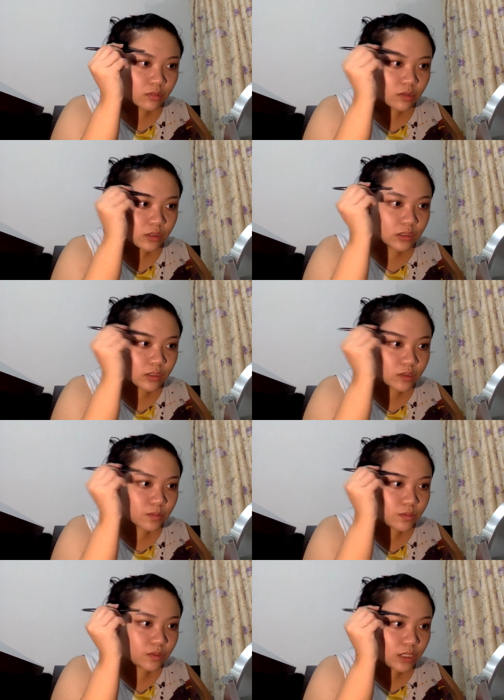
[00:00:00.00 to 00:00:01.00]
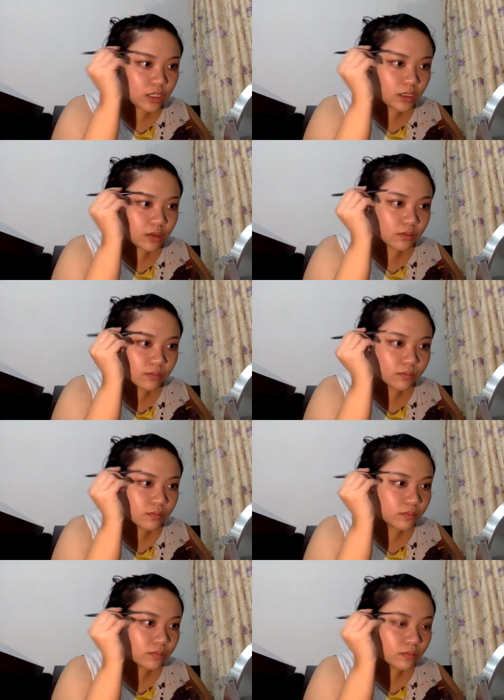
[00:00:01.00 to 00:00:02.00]
use the spoolie,
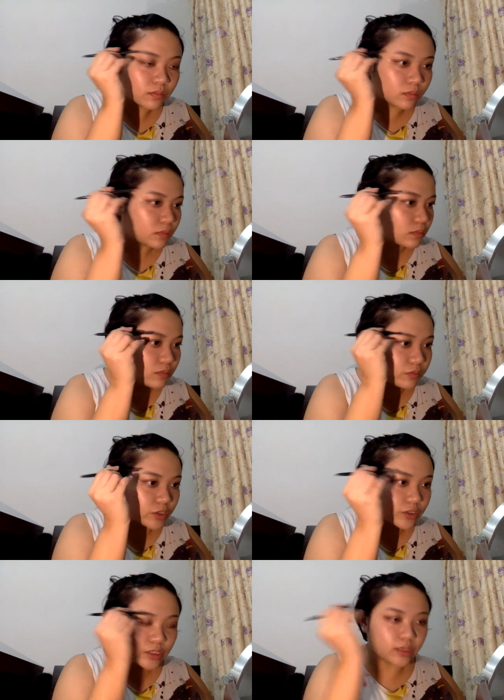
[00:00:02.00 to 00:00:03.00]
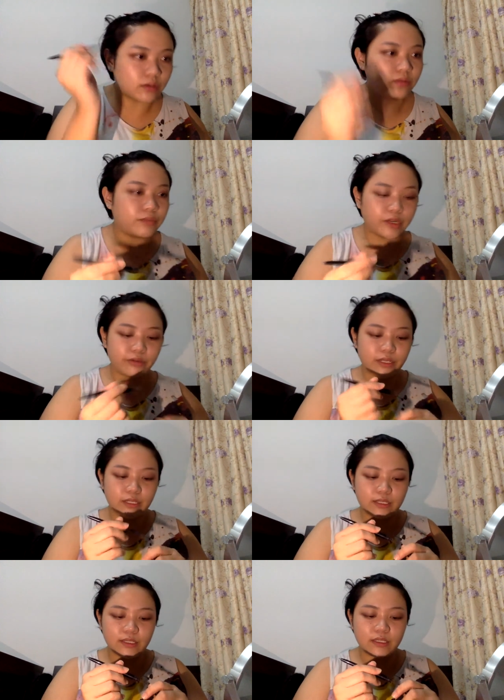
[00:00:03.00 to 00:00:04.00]
brush it out. By the way,
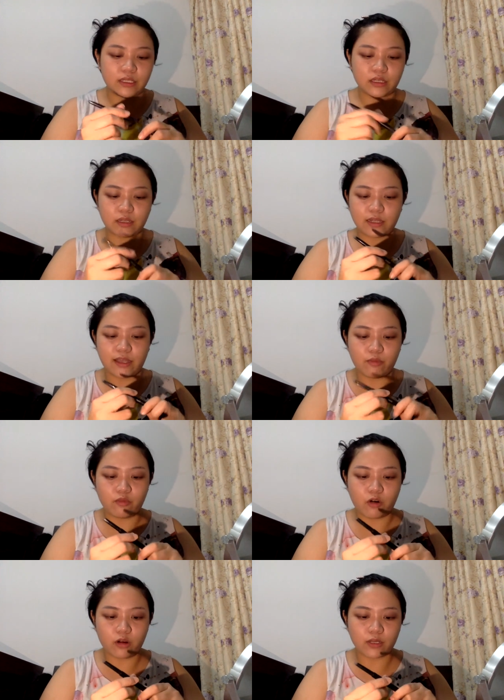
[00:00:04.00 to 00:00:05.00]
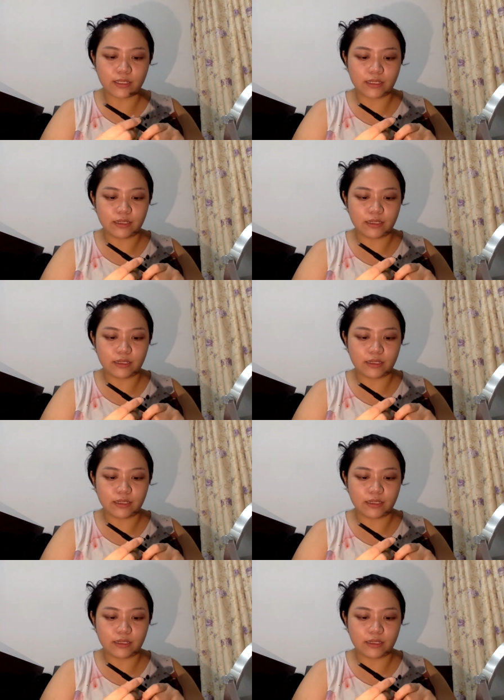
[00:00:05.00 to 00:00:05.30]
this is the Glam Rock